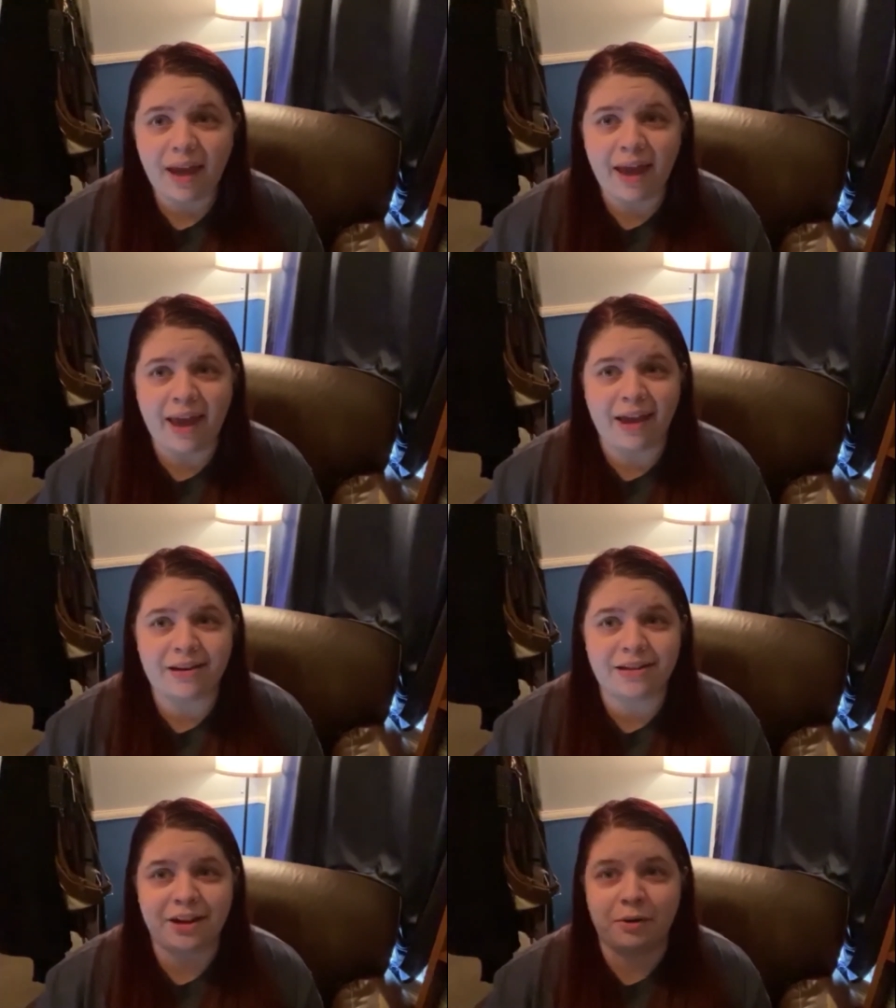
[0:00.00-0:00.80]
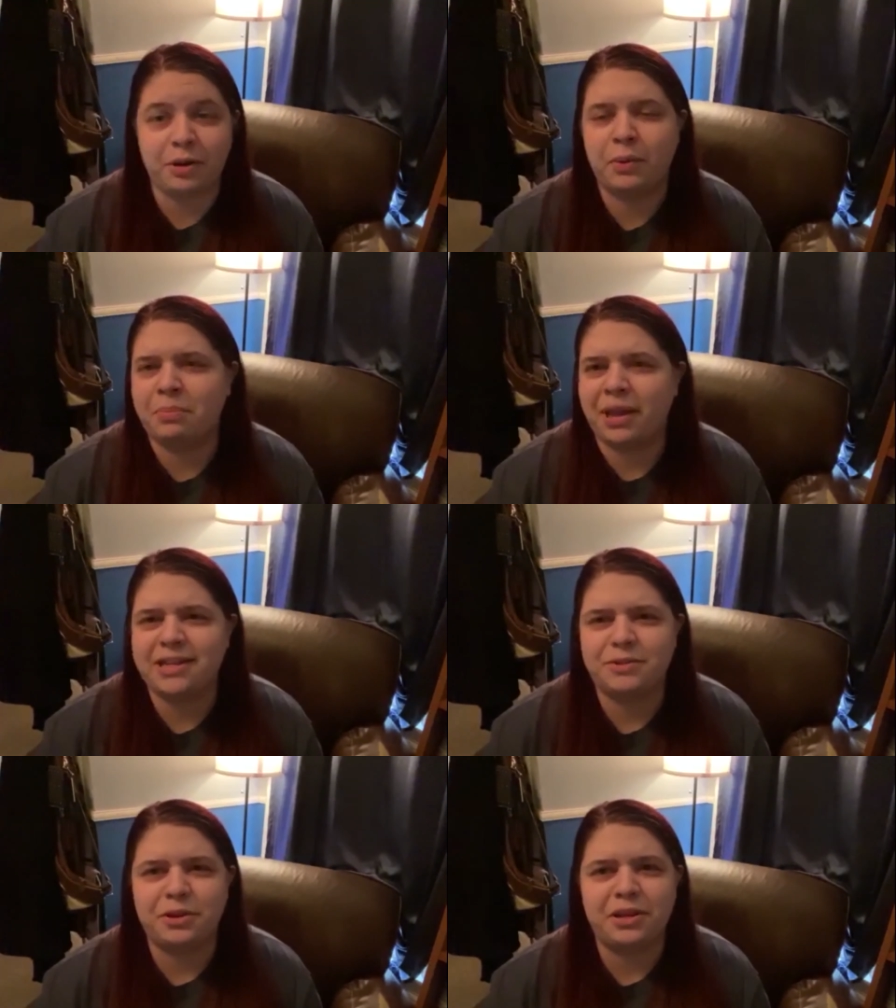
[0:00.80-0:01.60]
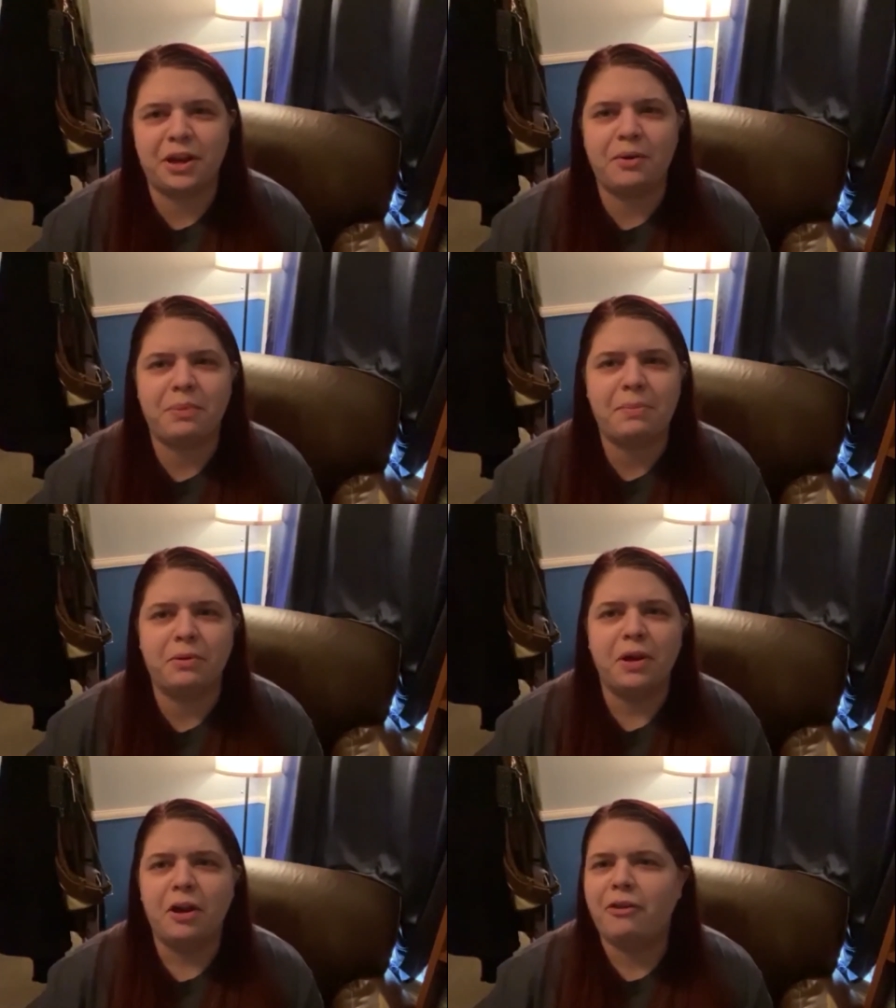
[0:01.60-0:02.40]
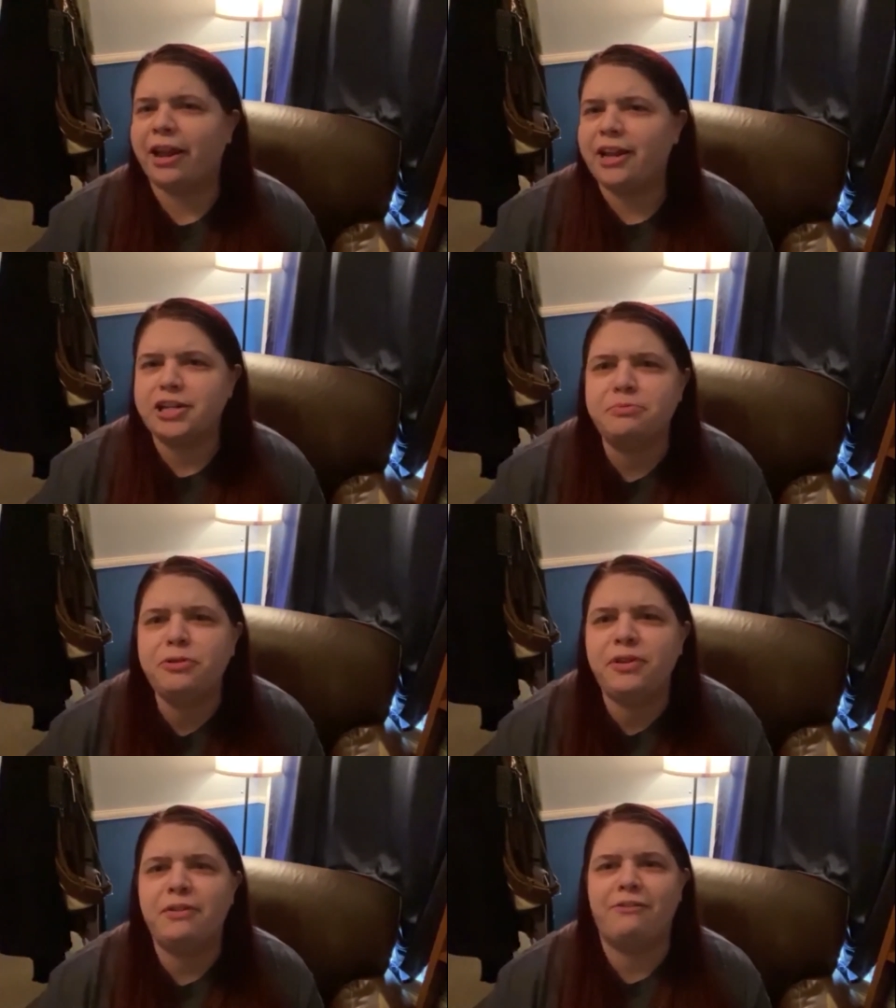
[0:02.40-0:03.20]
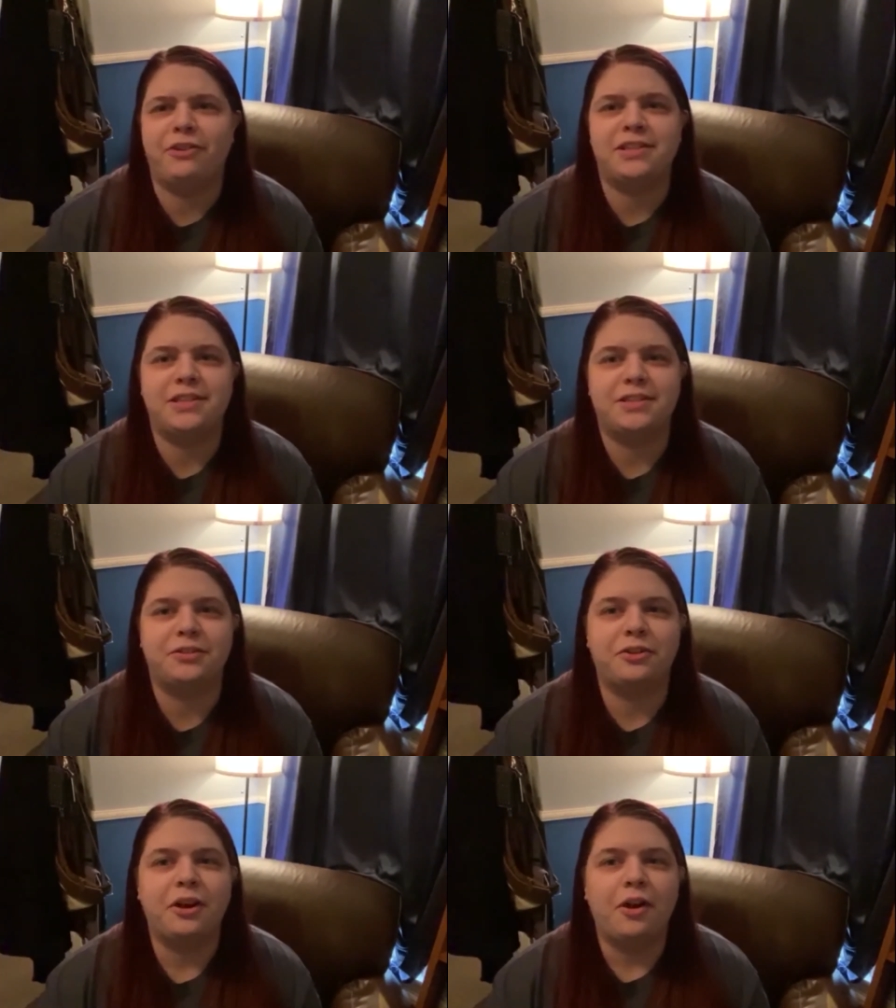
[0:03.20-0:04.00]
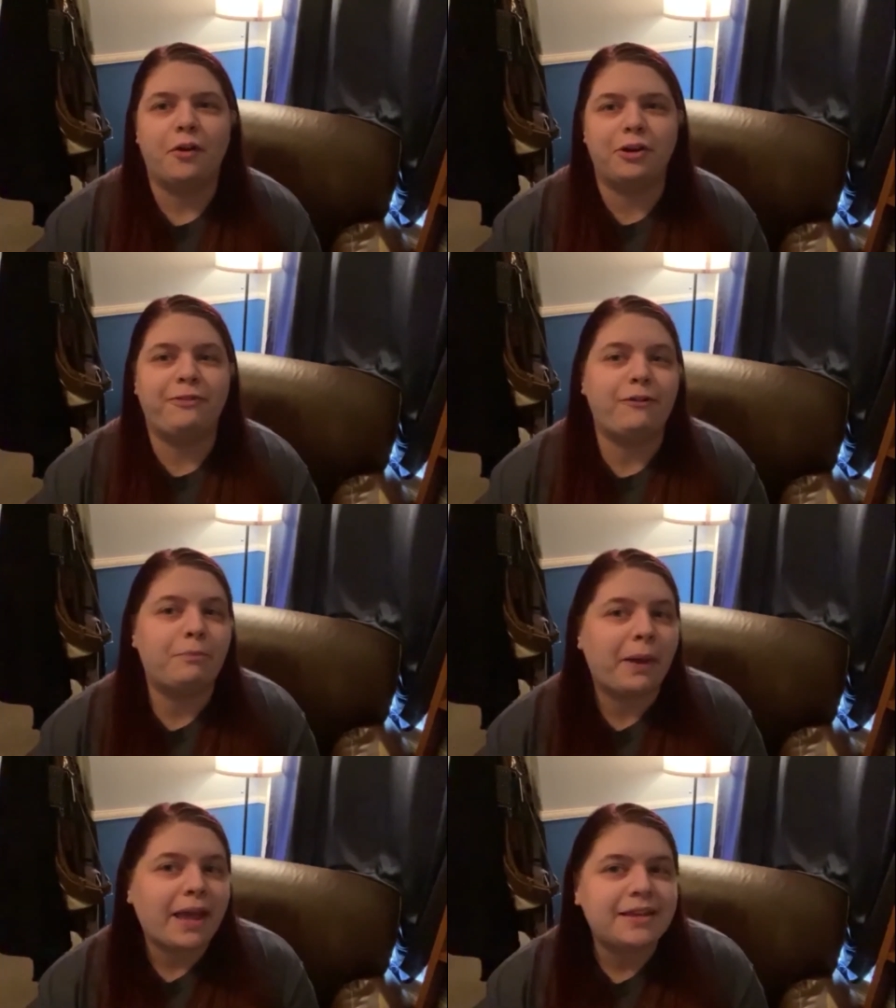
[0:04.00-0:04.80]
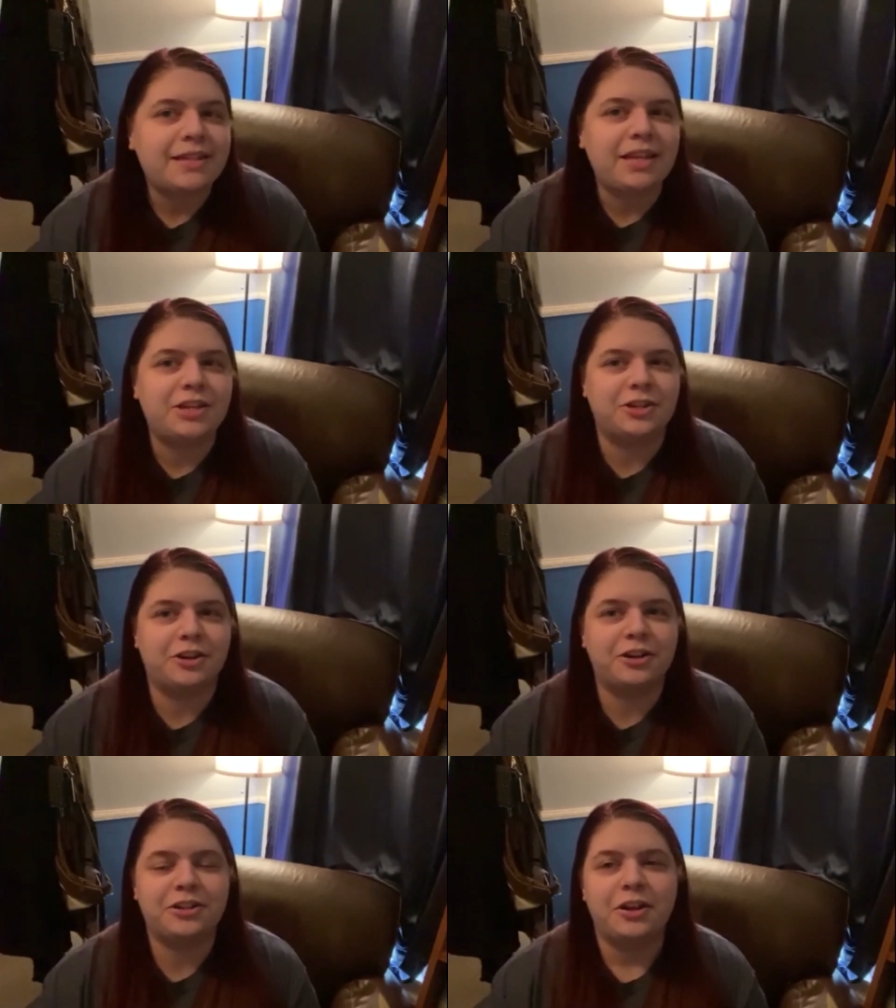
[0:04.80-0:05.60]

and you know, you want a place where you can go and people recognize your movie references or your favorite band t-shirt,